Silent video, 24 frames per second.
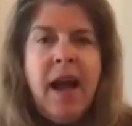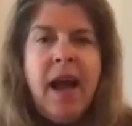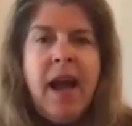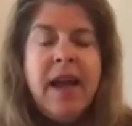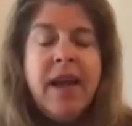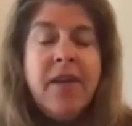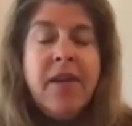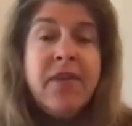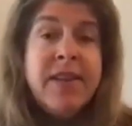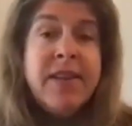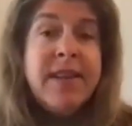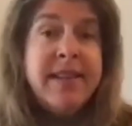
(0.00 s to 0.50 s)
I
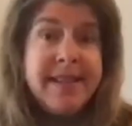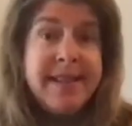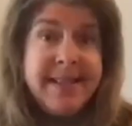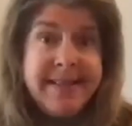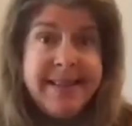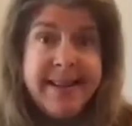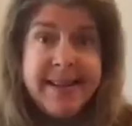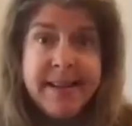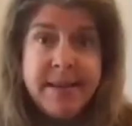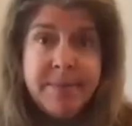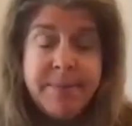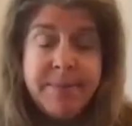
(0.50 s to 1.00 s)
have a
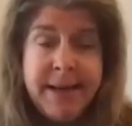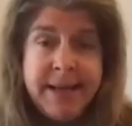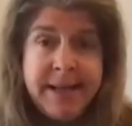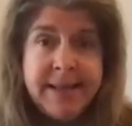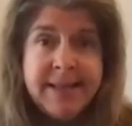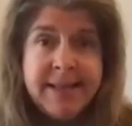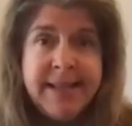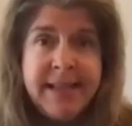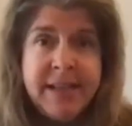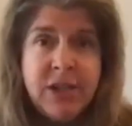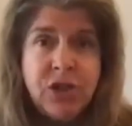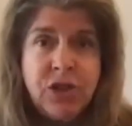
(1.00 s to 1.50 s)
second
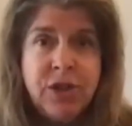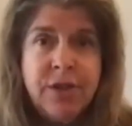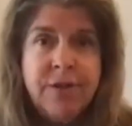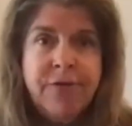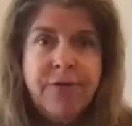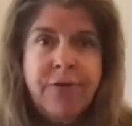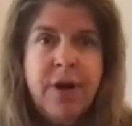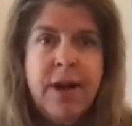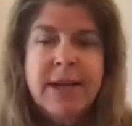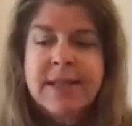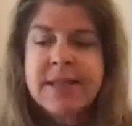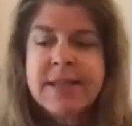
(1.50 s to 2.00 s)
meditation
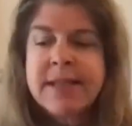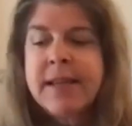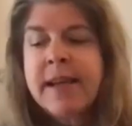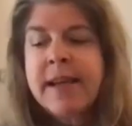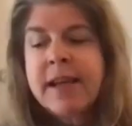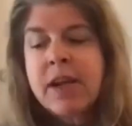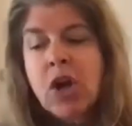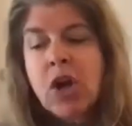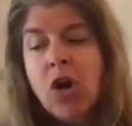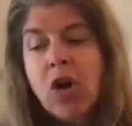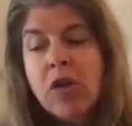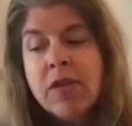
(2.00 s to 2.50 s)
for us, and I
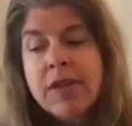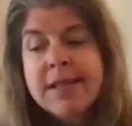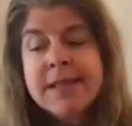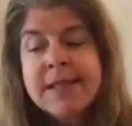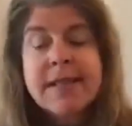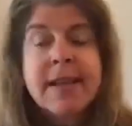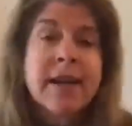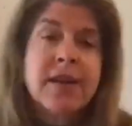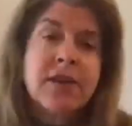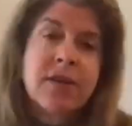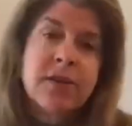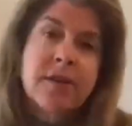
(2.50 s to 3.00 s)
call this
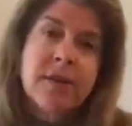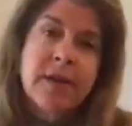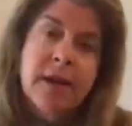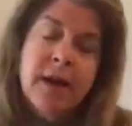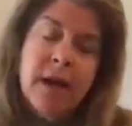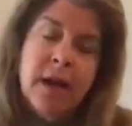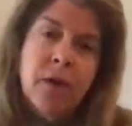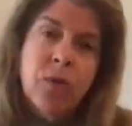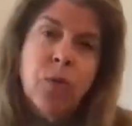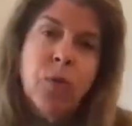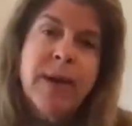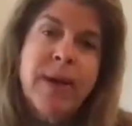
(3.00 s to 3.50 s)

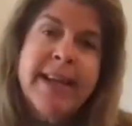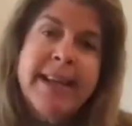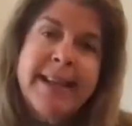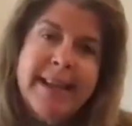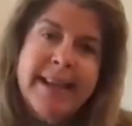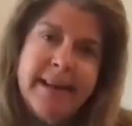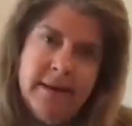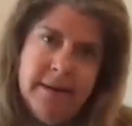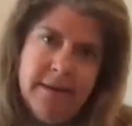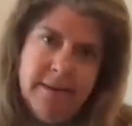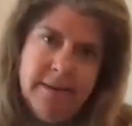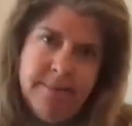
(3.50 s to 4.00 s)

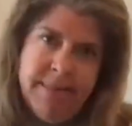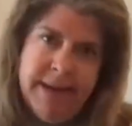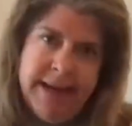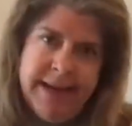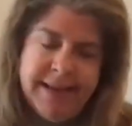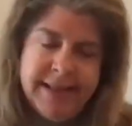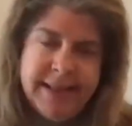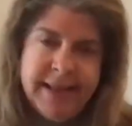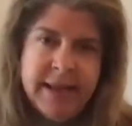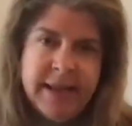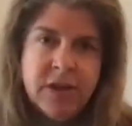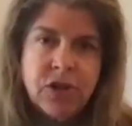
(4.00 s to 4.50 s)
weeding
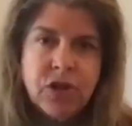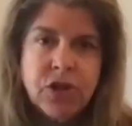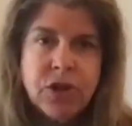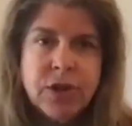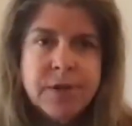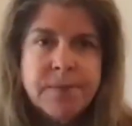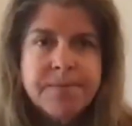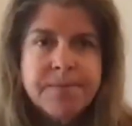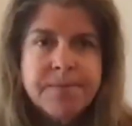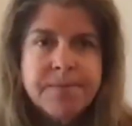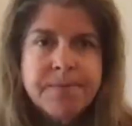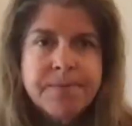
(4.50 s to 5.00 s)
meditation.